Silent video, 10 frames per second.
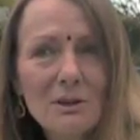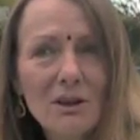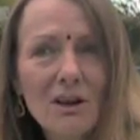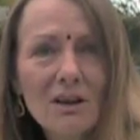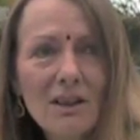
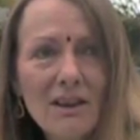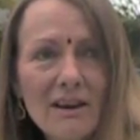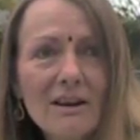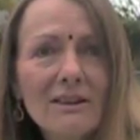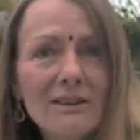they're all
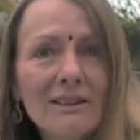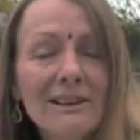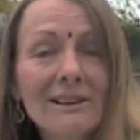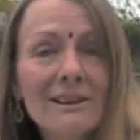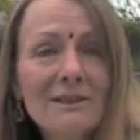there,
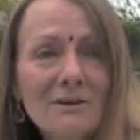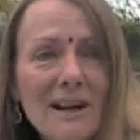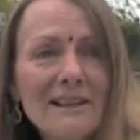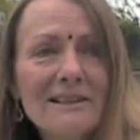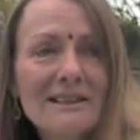
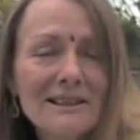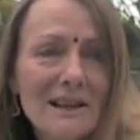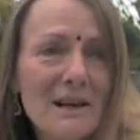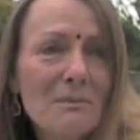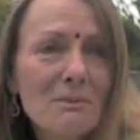finding the
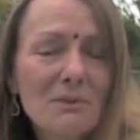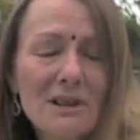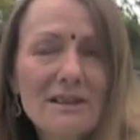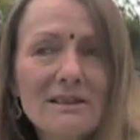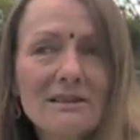same
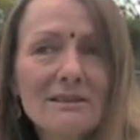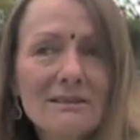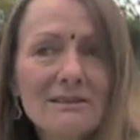lesson.